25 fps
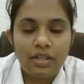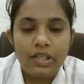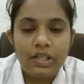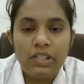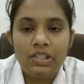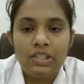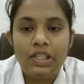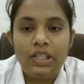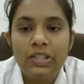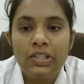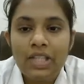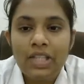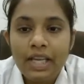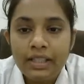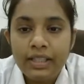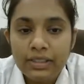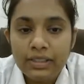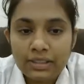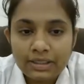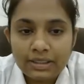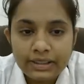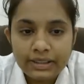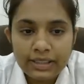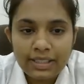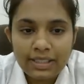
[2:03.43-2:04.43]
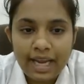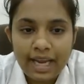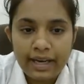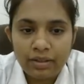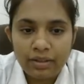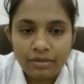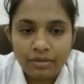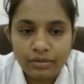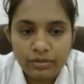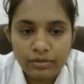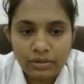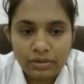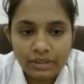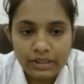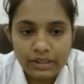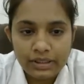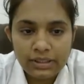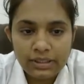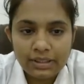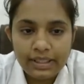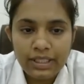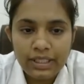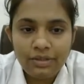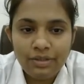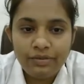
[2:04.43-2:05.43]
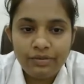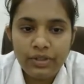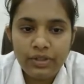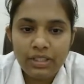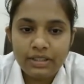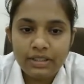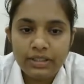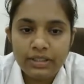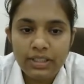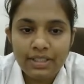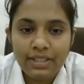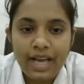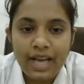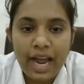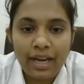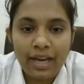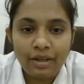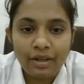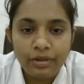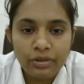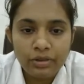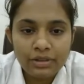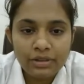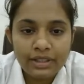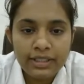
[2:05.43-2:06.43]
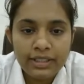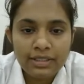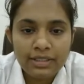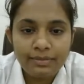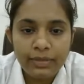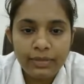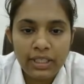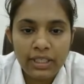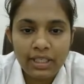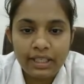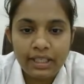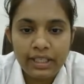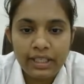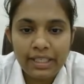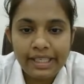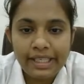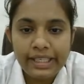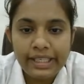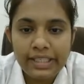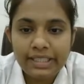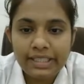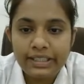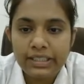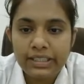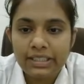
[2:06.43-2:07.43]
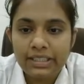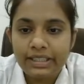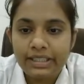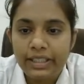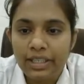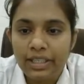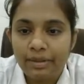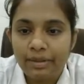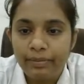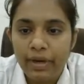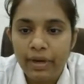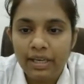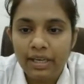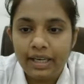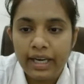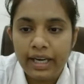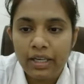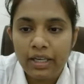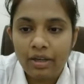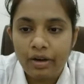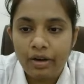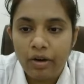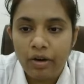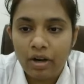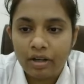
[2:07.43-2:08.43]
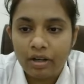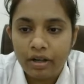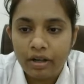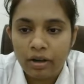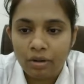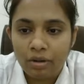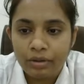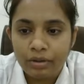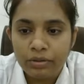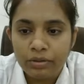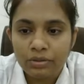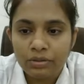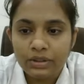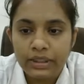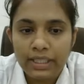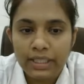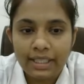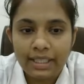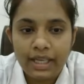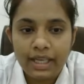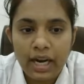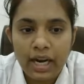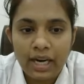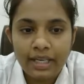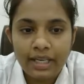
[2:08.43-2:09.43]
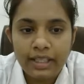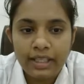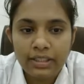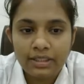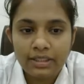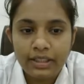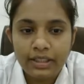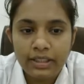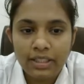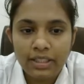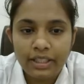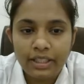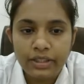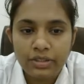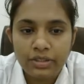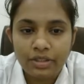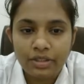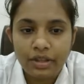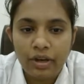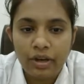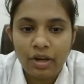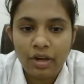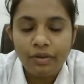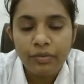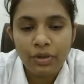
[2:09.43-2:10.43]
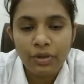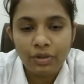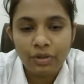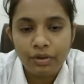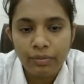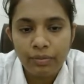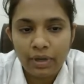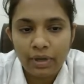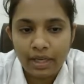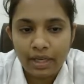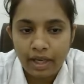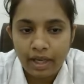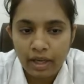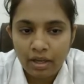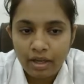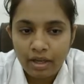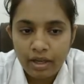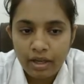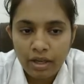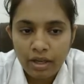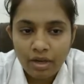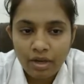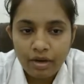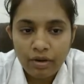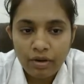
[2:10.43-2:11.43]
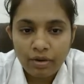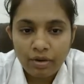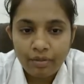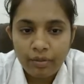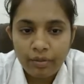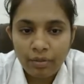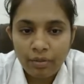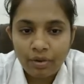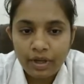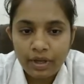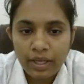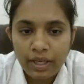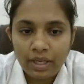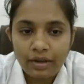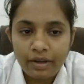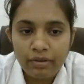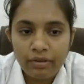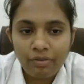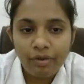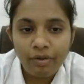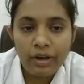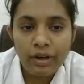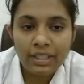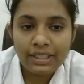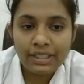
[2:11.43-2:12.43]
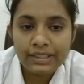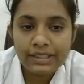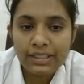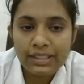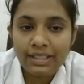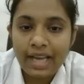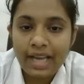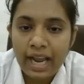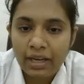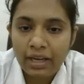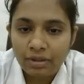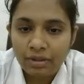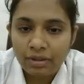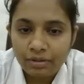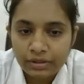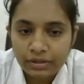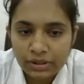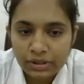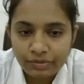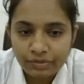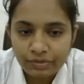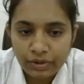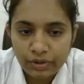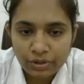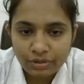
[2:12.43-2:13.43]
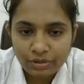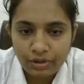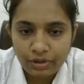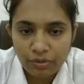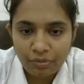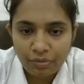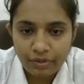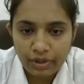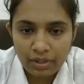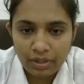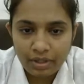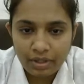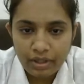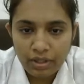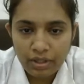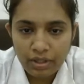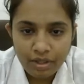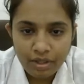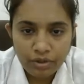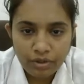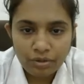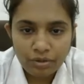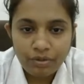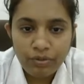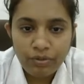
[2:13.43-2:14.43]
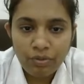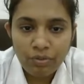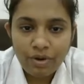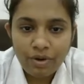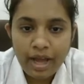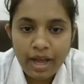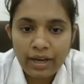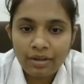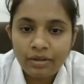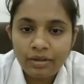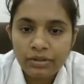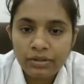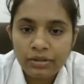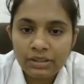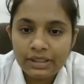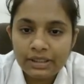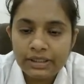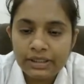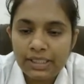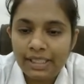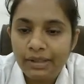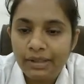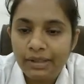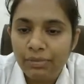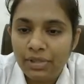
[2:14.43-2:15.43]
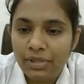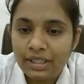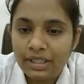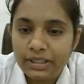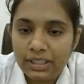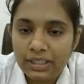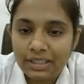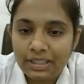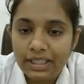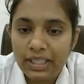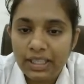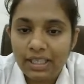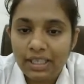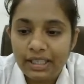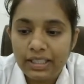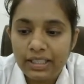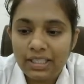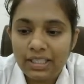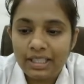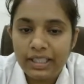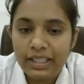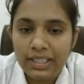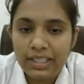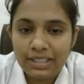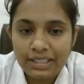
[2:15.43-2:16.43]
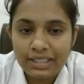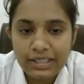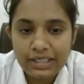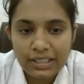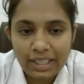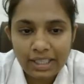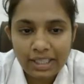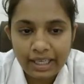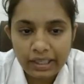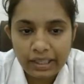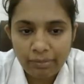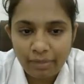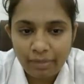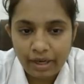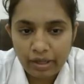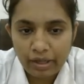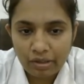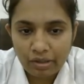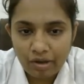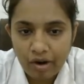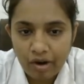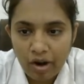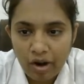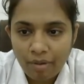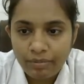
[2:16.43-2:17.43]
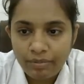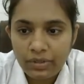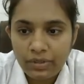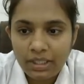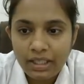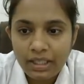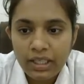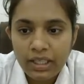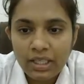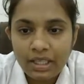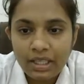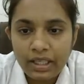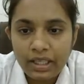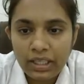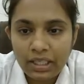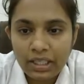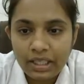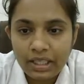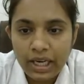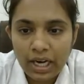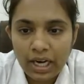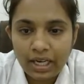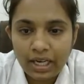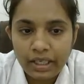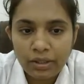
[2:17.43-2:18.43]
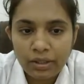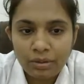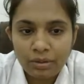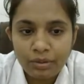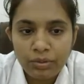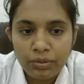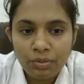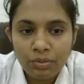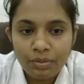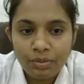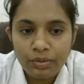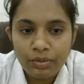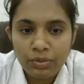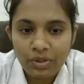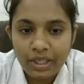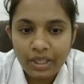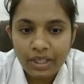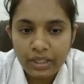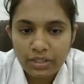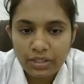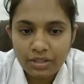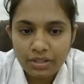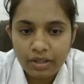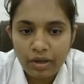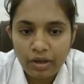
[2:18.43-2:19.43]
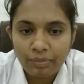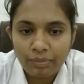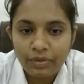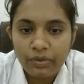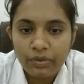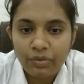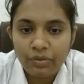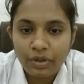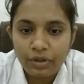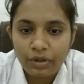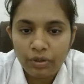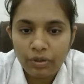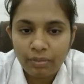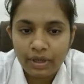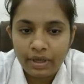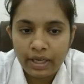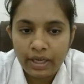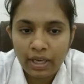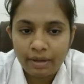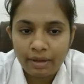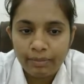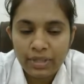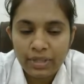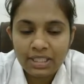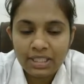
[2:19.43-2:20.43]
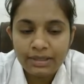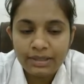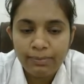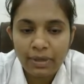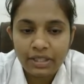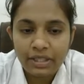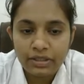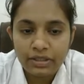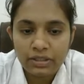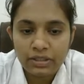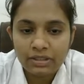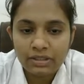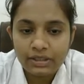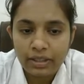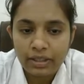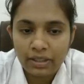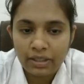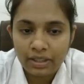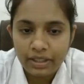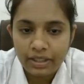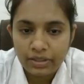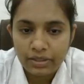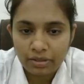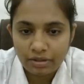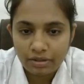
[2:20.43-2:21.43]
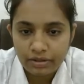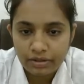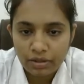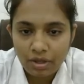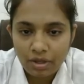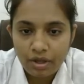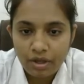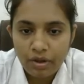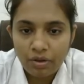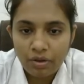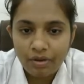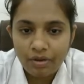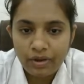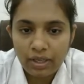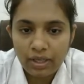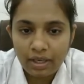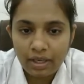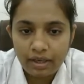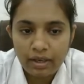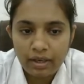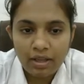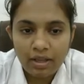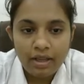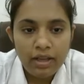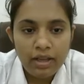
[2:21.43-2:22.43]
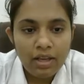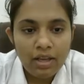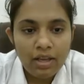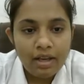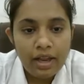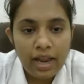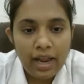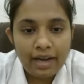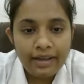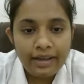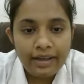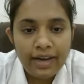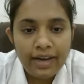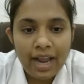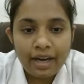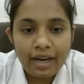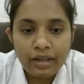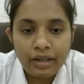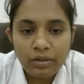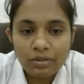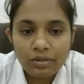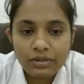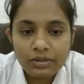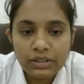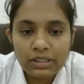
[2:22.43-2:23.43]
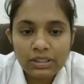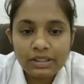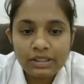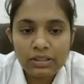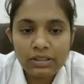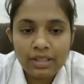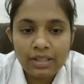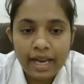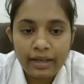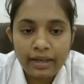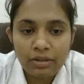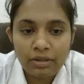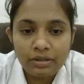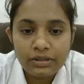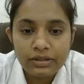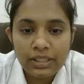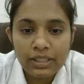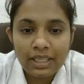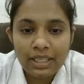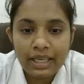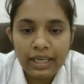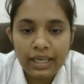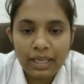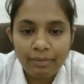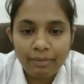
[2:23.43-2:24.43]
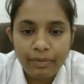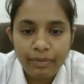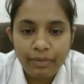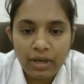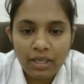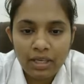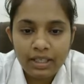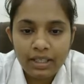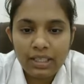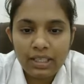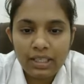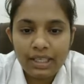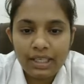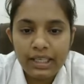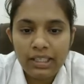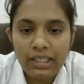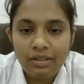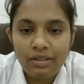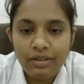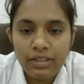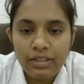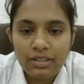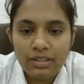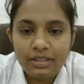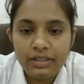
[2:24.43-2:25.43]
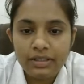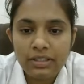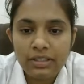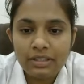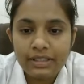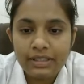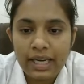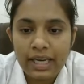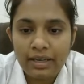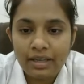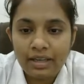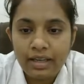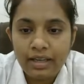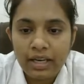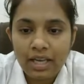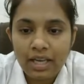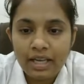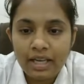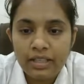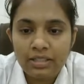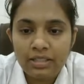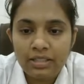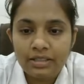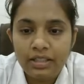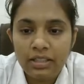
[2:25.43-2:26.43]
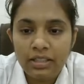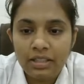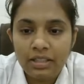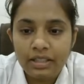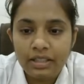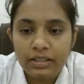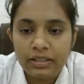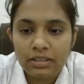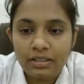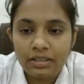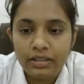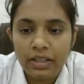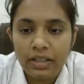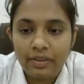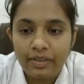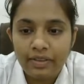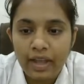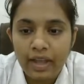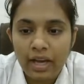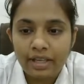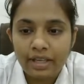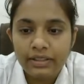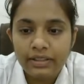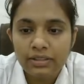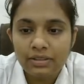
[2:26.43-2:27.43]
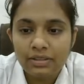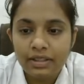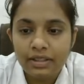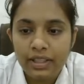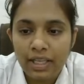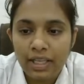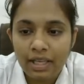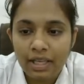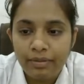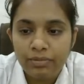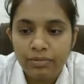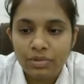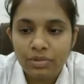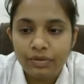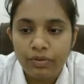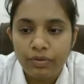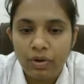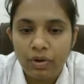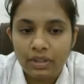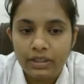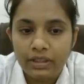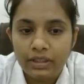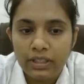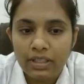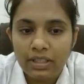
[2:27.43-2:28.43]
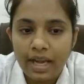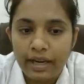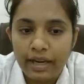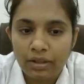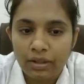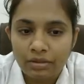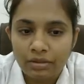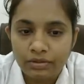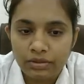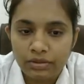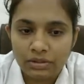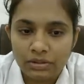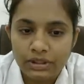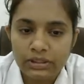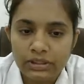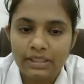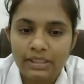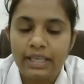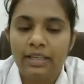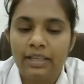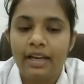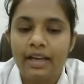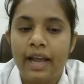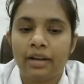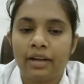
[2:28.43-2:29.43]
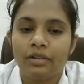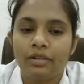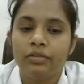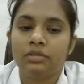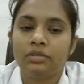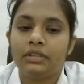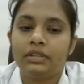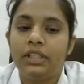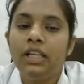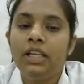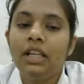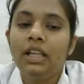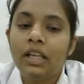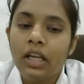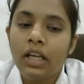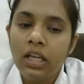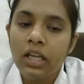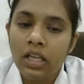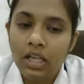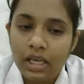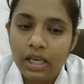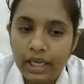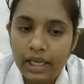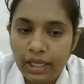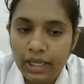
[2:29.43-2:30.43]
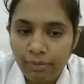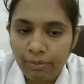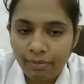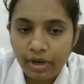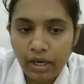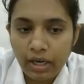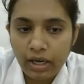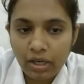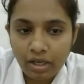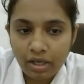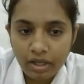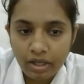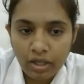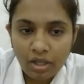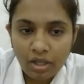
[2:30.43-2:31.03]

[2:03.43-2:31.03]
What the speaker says: Nanda nursing diagnosis, in which the diagnosis meaning it is the statement and or conclusion regarding the nature or phenomena. Okay, what is the diagnosis first of all? The diagnosis, it means it is a statement of the regarding to nature of the phenomena, means patient's conditions. Okay, and diagnostic label, it is the standardized the Nanda's names for the diagnosis and diagnostic label.